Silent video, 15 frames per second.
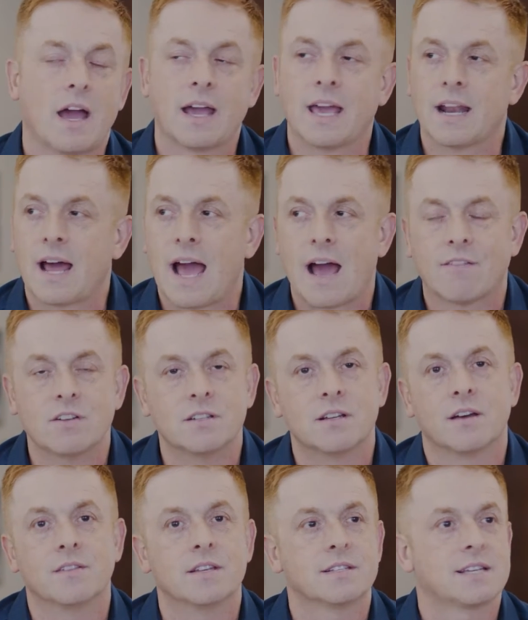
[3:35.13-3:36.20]
again, I haven't
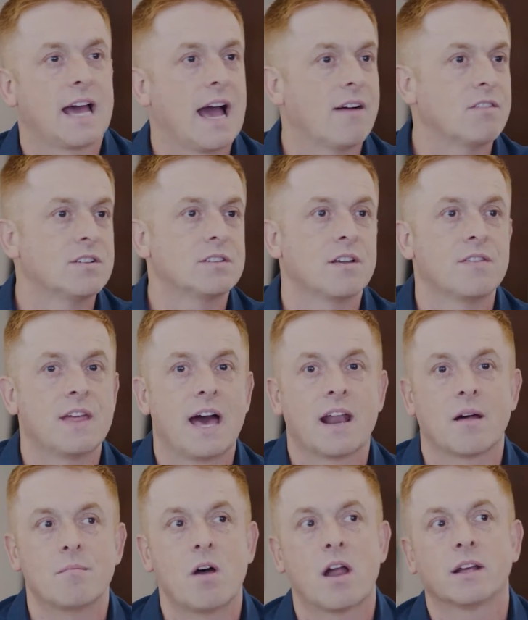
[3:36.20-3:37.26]
done this, I haven't done
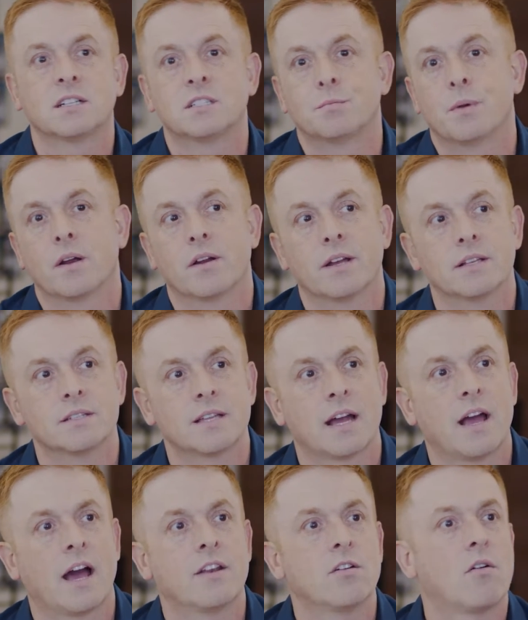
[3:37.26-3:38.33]
that, I'm not experienced,
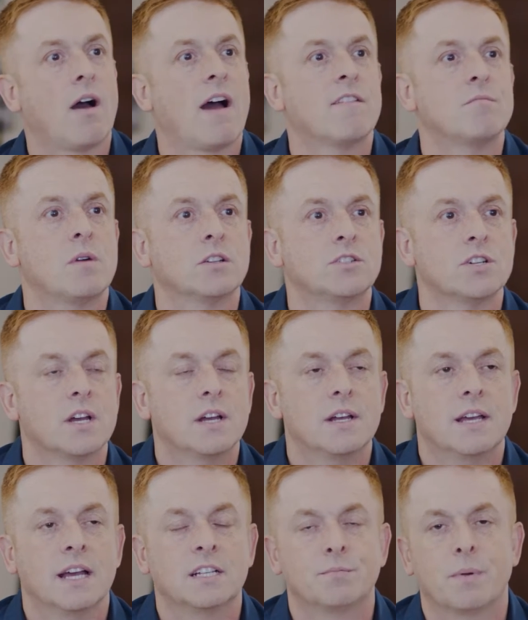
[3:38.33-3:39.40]
I don't have much
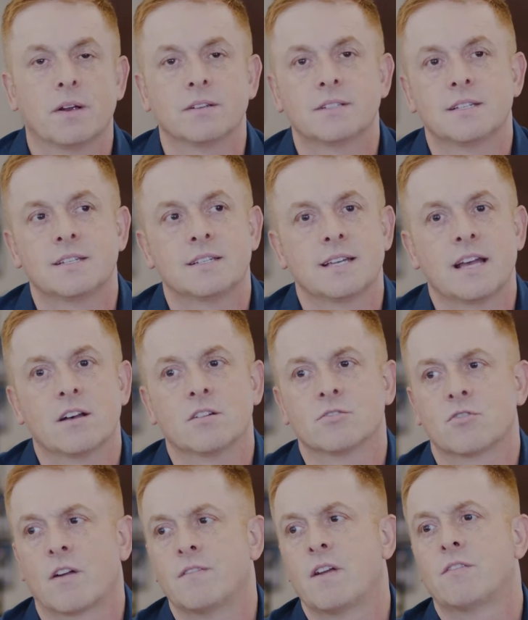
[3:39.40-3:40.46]
experience in
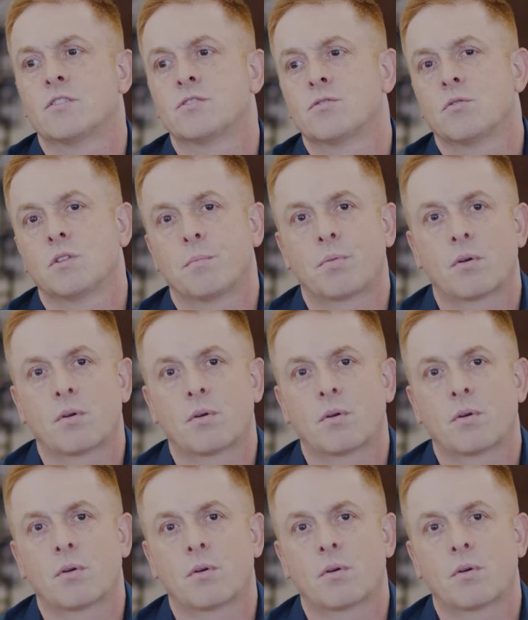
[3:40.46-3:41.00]
sales, or I've never sold a